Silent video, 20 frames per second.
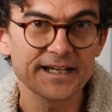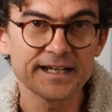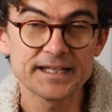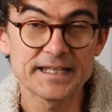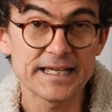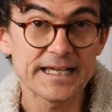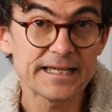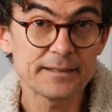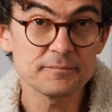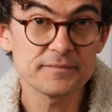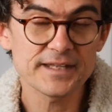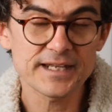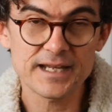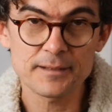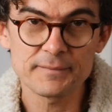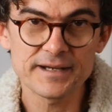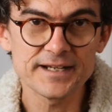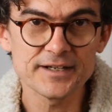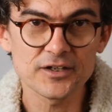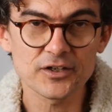a game that I
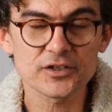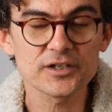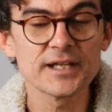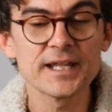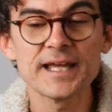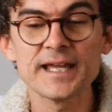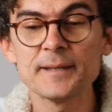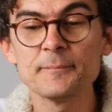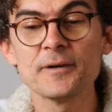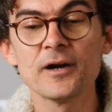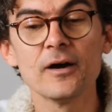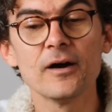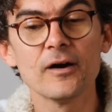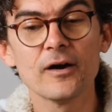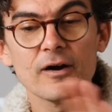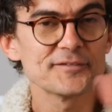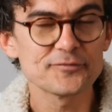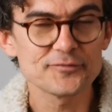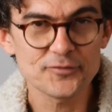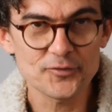may not name
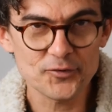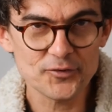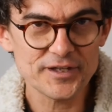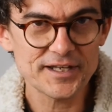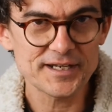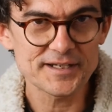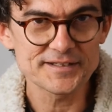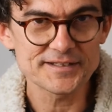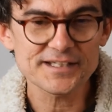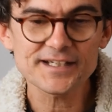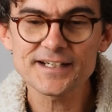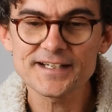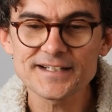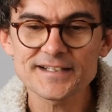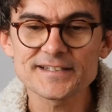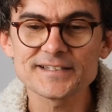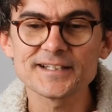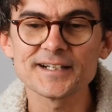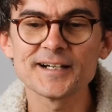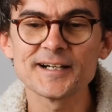for that
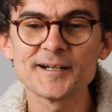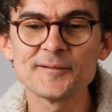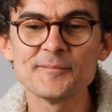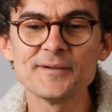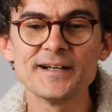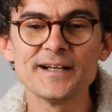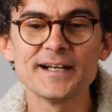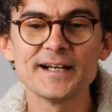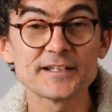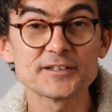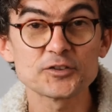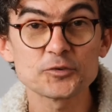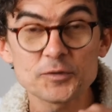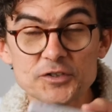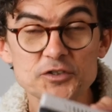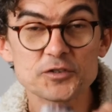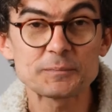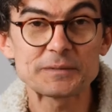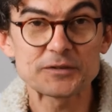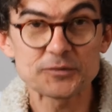entire time. I
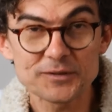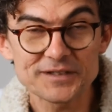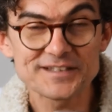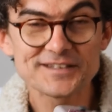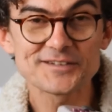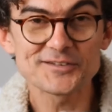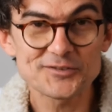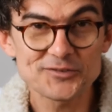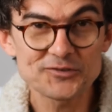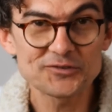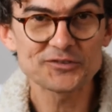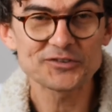switched between the two